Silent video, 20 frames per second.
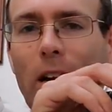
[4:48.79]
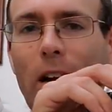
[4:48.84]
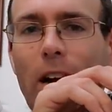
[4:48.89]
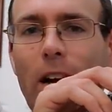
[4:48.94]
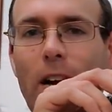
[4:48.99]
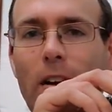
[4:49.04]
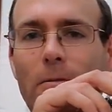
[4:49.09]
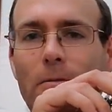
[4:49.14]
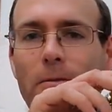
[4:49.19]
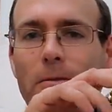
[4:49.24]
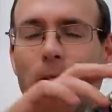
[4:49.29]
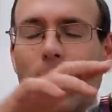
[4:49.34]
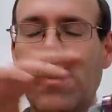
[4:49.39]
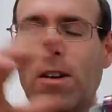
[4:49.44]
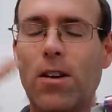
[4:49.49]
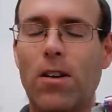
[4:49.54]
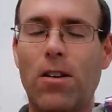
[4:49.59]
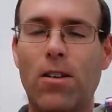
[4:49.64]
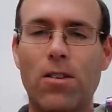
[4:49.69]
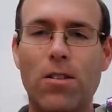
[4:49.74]
half.
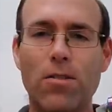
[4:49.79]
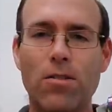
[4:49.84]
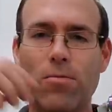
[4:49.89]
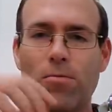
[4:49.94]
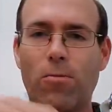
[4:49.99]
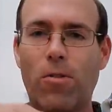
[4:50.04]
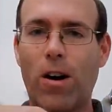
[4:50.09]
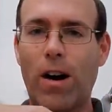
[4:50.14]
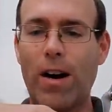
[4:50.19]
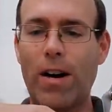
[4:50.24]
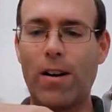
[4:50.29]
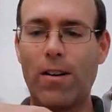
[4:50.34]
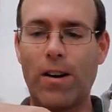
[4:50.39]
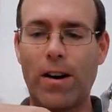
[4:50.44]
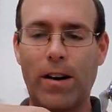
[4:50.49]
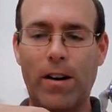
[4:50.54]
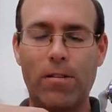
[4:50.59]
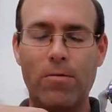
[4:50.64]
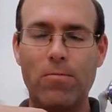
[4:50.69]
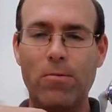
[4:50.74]
All the
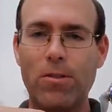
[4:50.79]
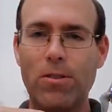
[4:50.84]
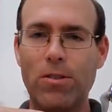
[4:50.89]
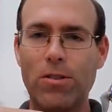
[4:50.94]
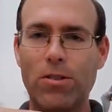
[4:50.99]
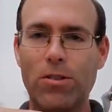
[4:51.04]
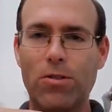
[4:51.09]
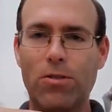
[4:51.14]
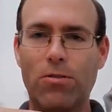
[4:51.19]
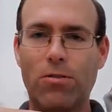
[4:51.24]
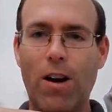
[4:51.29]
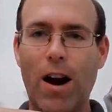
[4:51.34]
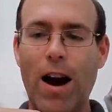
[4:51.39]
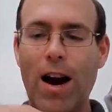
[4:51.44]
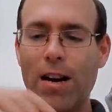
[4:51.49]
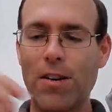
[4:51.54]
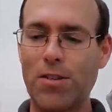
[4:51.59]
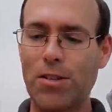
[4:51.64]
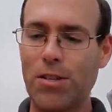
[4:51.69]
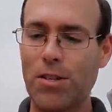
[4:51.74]
wiring was
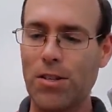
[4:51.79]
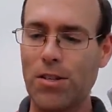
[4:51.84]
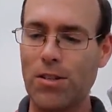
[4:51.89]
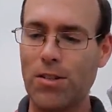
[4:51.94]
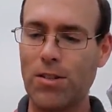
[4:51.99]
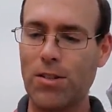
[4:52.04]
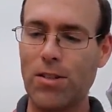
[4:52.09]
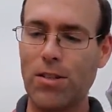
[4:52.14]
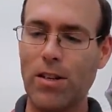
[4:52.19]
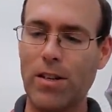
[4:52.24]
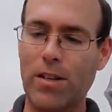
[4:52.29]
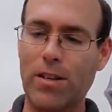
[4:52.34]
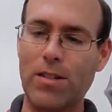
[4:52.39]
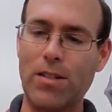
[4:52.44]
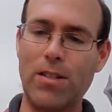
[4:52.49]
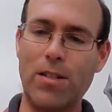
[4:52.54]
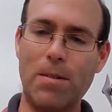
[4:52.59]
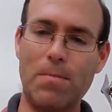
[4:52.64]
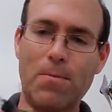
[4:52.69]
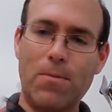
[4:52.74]
trashed,
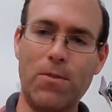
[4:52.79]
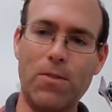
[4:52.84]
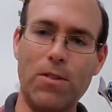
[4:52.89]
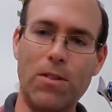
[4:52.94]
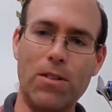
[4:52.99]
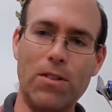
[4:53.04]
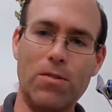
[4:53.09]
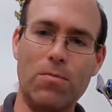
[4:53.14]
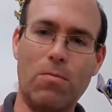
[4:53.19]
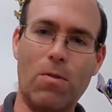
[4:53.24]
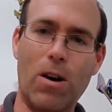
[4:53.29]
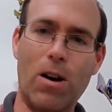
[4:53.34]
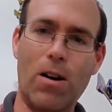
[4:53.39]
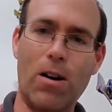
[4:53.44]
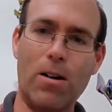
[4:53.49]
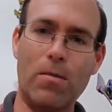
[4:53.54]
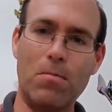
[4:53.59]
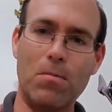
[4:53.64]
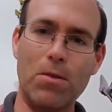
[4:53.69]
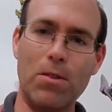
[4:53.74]
except for this
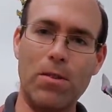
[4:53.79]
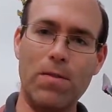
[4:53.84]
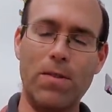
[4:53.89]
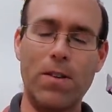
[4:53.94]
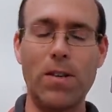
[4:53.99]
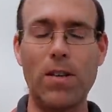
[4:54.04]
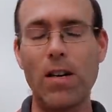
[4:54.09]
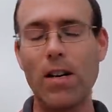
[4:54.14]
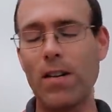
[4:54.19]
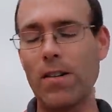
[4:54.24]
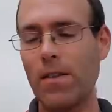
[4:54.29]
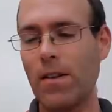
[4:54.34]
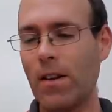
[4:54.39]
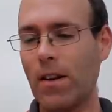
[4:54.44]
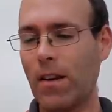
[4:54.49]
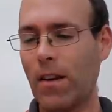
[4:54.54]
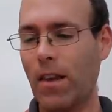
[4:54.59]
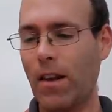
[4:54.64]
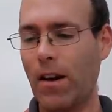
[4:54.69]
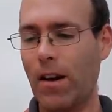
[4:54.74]
wiring, believe it or not.
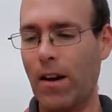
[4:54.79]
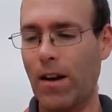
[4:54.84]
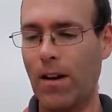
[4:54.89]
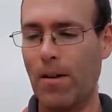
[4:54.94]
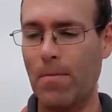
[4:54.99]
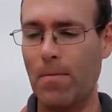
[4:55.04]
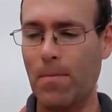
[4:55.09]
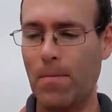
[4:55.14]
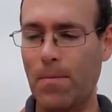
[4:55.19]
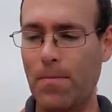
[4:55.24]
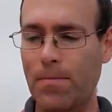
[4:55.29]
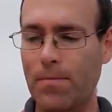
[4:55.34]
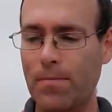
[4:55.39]
Um,